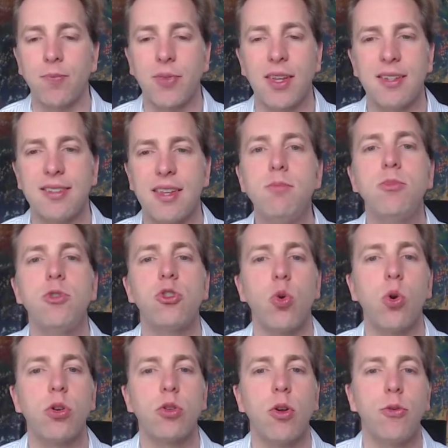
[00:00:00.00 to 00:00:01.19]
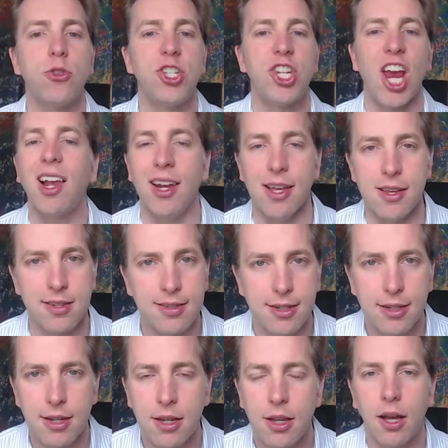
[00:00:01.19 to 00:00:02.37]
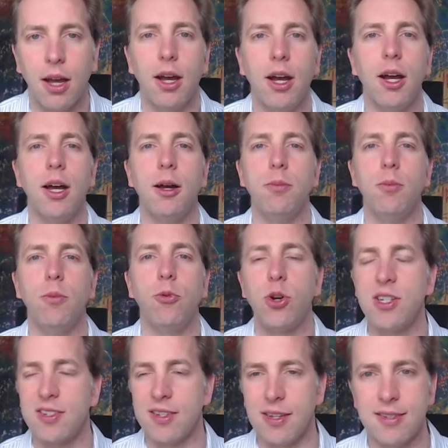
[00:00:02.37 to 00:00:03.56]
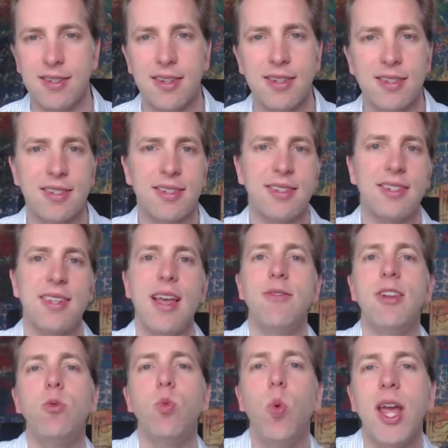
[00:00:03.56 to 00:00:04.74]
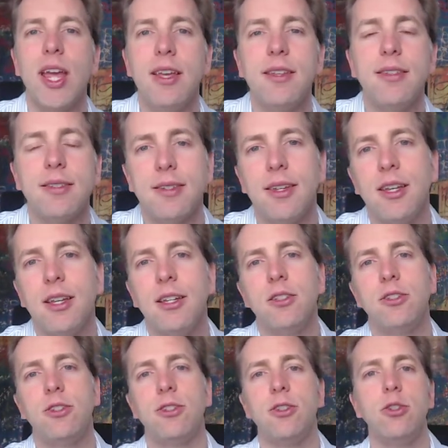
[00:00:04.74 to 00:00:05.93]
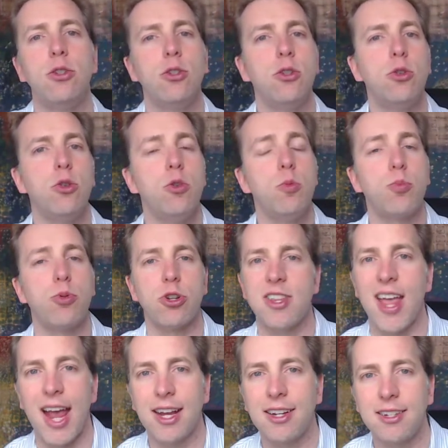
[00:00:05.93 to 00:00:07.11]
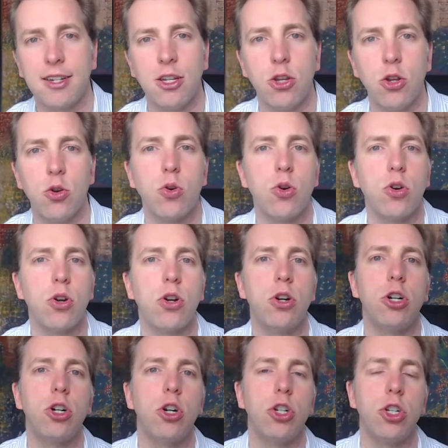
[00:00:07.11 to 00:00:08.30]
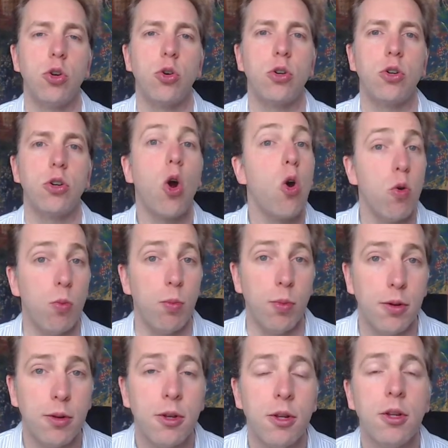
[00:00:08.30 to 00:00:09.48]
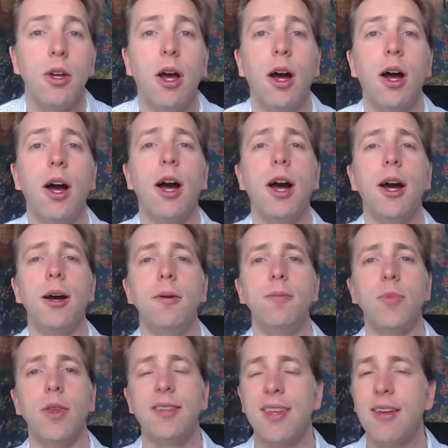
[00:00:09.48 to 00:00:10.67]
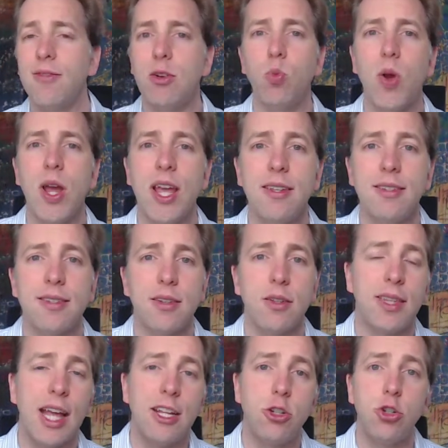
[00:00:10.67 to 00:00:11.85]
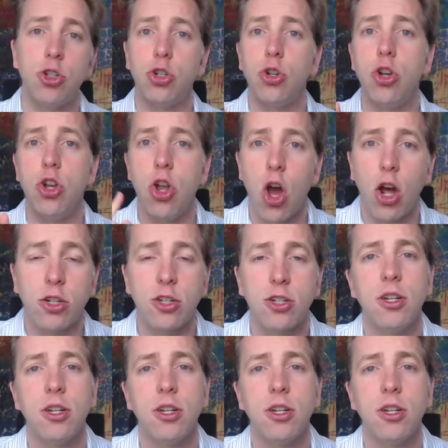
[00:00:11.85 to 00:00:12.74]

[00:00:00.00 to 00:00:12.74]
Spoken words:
some sort of checklist. For instance, 7 ways to protect your home. 7 ways that you should not